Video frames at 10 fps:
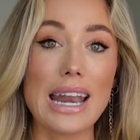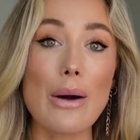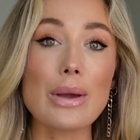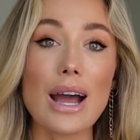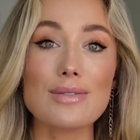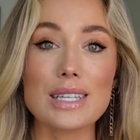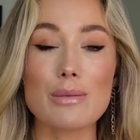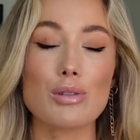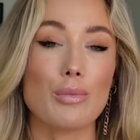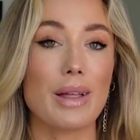Now we have to
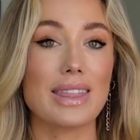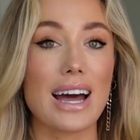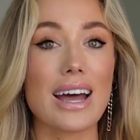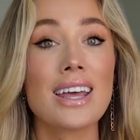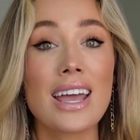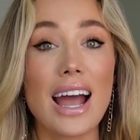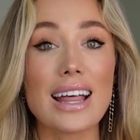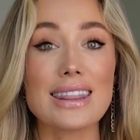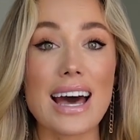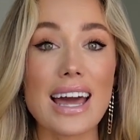implement that,
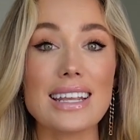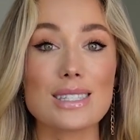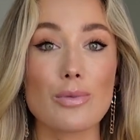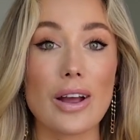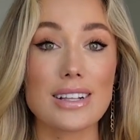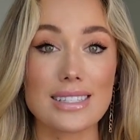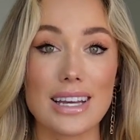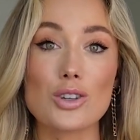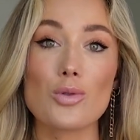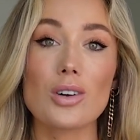and that is when a
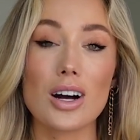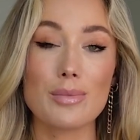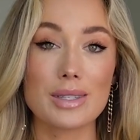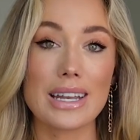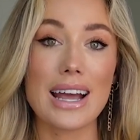schedule comes in